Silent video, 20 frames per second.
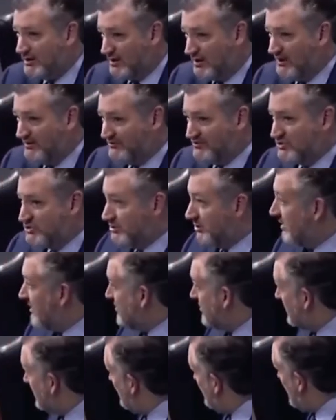officer, and
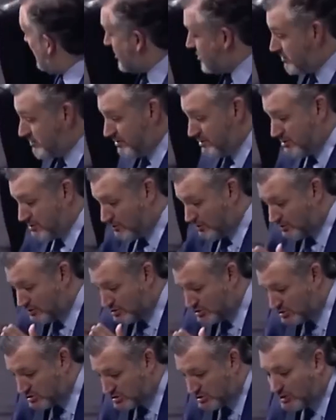you're arguing you are
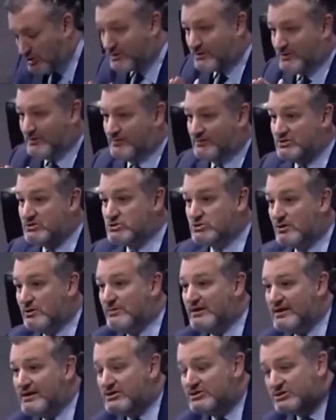certain
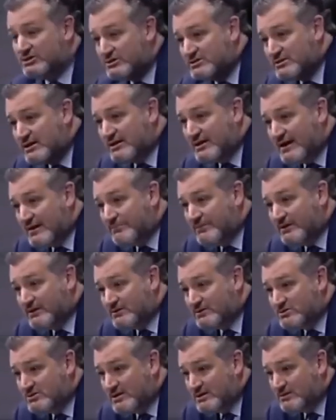discrimination is not happening
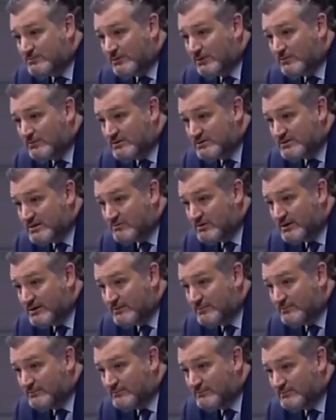at the State Department. Is that
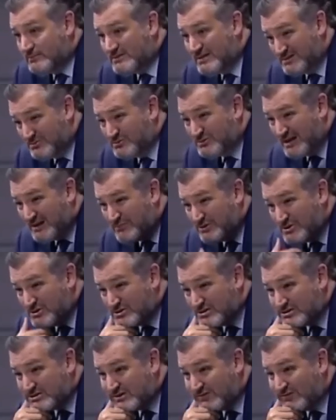right? Was that what you're
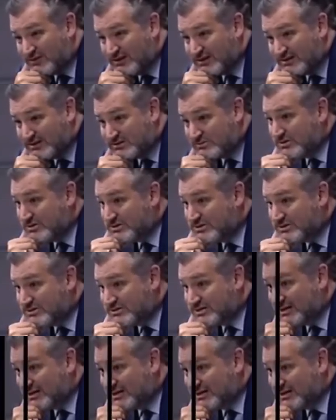testifying? That's what you just